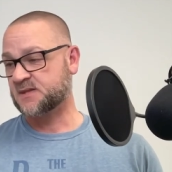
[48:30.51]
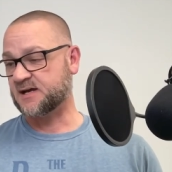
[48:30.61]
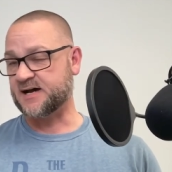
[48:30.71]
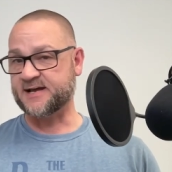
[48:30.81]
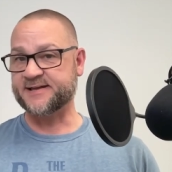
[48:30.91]

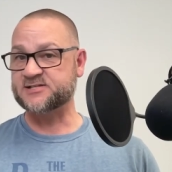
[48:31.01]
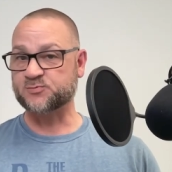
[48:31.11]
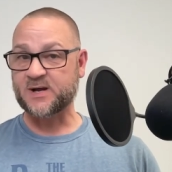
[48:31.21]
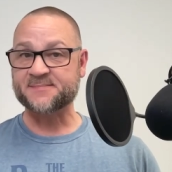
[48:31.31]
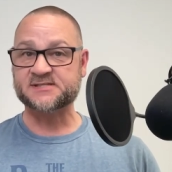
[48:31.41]
uh,
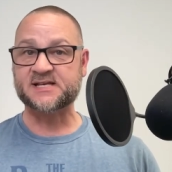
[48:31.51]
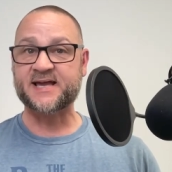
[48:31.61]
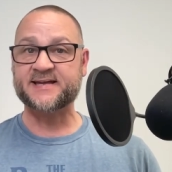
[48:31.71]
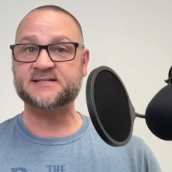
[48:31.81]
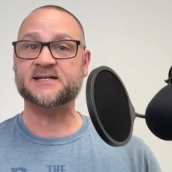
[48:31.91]
his
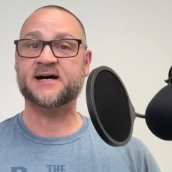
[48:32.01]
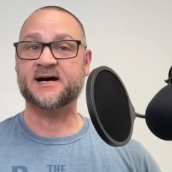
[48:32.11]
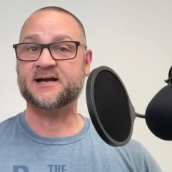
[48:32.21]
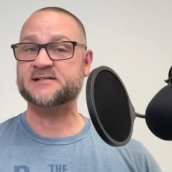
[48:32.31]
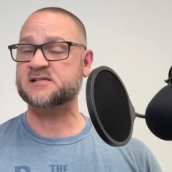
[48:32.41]
website,
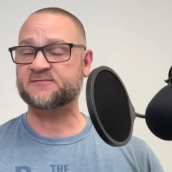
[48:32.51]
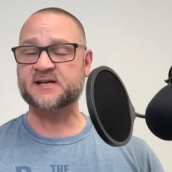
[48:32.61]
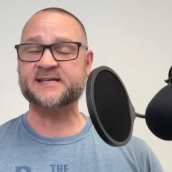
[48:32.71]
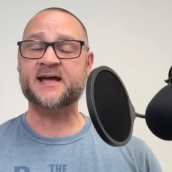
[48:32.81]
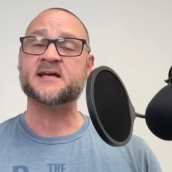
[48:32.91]
uh, stuff
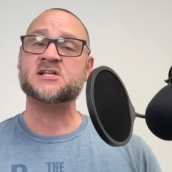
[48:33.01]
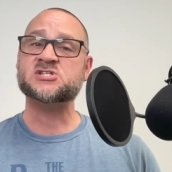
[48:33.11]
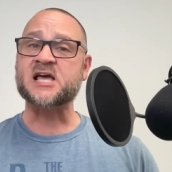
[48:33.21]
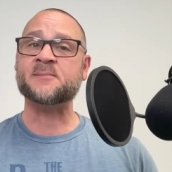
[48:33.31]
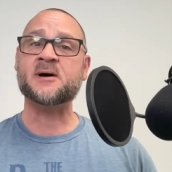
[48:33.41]
like that.
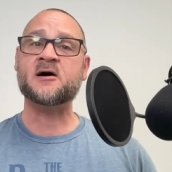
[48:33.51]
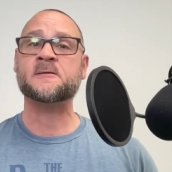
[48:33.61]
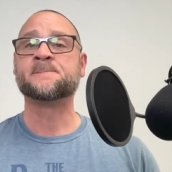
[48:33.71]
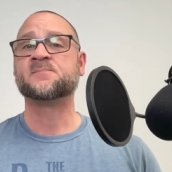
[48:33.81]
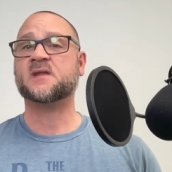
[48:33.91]
Check him
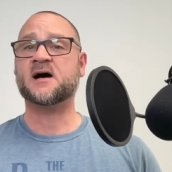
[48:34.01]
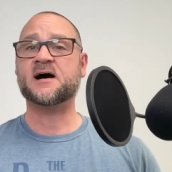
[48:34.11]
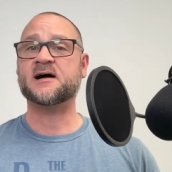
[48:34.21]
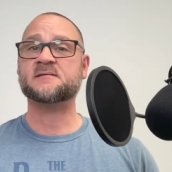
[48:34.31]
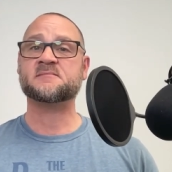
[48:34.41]
out.
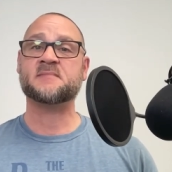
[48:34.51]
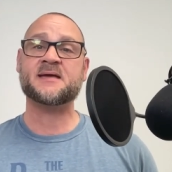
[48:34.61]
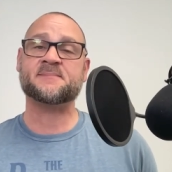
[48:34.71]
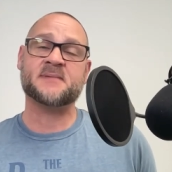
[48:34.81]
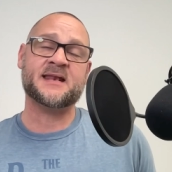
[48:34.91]
Uh,
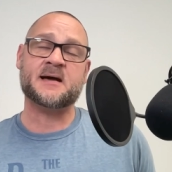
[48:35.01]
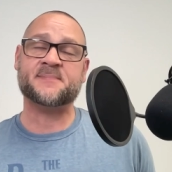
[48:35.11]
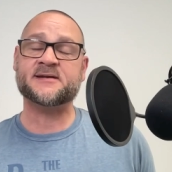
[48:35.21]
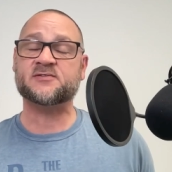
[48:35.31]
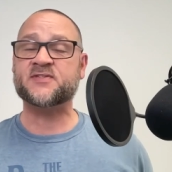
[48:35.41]
may, may not
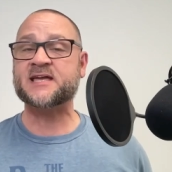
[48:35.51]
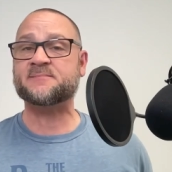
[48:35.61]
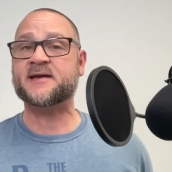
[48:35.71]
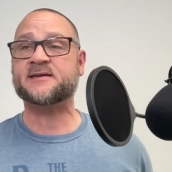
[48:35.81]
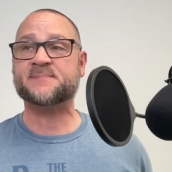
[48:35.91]
be your thing.
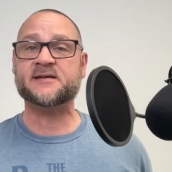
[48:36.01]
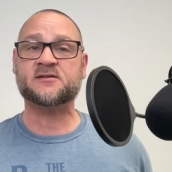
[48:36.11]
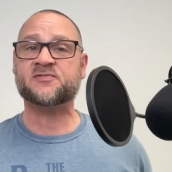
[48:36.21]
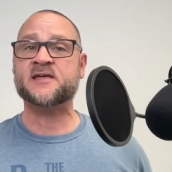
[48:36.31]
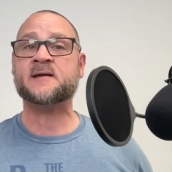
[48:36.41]
It may be
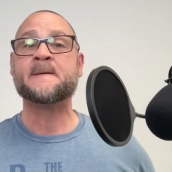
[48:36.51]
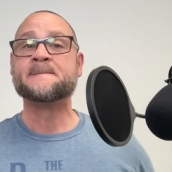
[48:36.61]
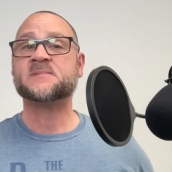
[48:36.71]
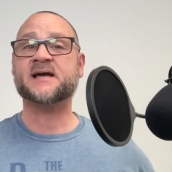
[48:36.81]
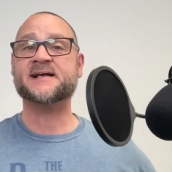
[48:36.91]
your thing.
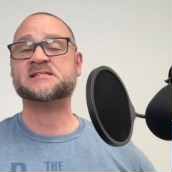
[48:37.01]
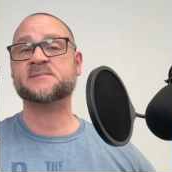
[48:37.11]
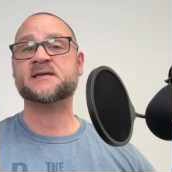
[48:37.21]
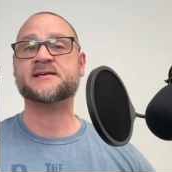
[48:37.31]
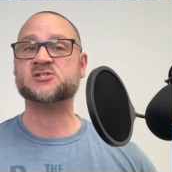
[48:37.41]
Guys, to
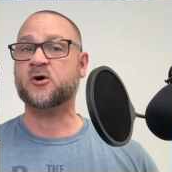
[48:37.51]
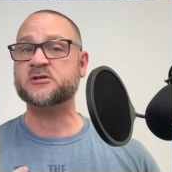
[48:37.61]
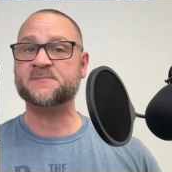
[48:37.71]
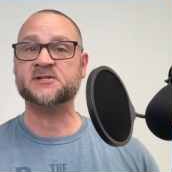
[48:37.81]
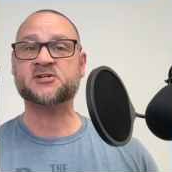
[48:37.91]
me, he's
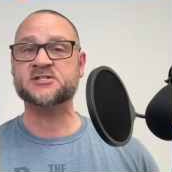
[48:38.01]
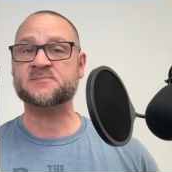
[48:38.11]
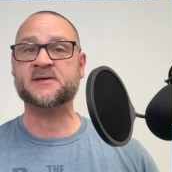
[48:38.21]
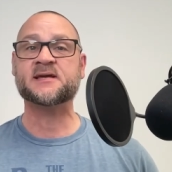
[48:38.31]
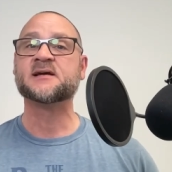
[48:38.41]
always been good
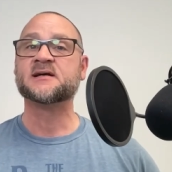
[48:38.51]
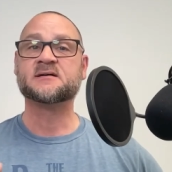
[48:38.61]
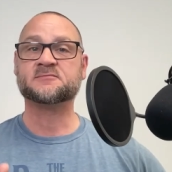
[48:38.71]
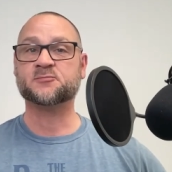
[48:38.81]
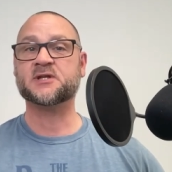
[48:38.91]
to me.
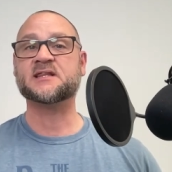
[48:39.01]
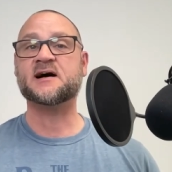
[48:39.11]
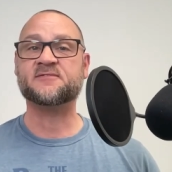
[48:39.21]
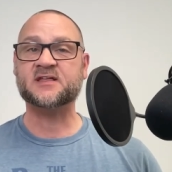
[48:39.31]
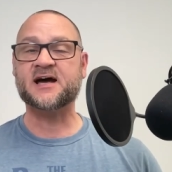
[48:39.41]
Really
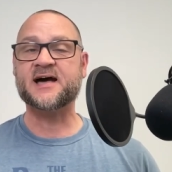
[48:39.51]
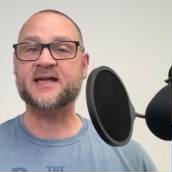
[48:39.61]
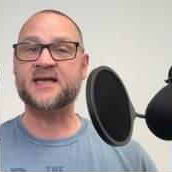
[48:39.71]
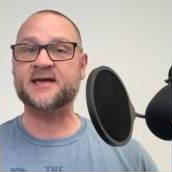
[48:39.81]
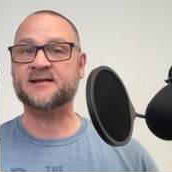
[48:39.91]
love the
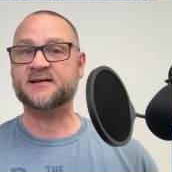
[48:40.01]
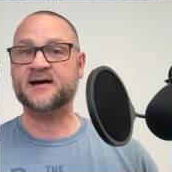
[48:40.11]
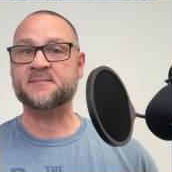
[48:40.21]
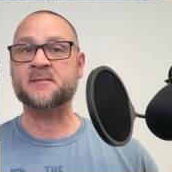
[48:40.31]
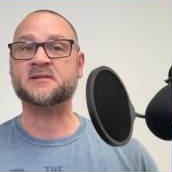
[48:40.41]
guy, and
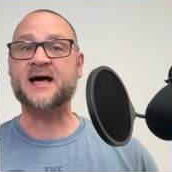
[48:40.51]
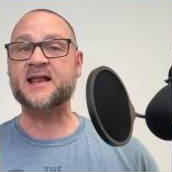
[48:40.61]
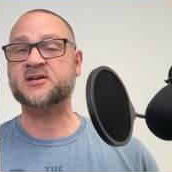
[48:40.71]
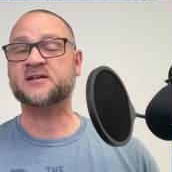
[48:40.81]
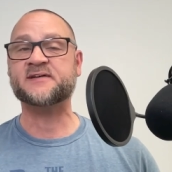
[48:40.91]
uh, I'm
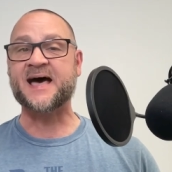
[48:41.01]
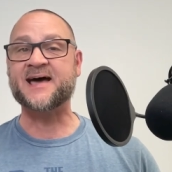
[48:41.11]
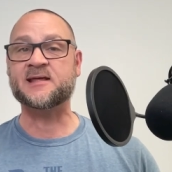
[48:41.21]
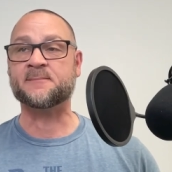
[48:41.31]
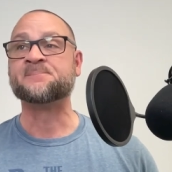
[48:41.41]
glad I could have
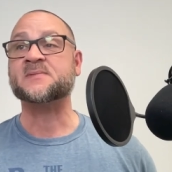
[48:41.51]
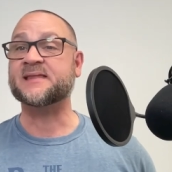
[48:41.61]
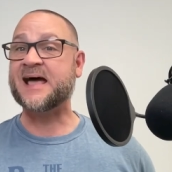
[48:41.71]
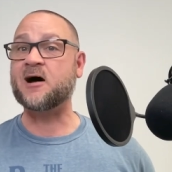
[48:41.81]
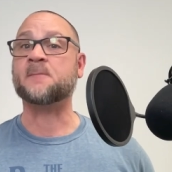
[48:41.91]
had him.
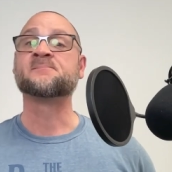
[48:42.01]
Now,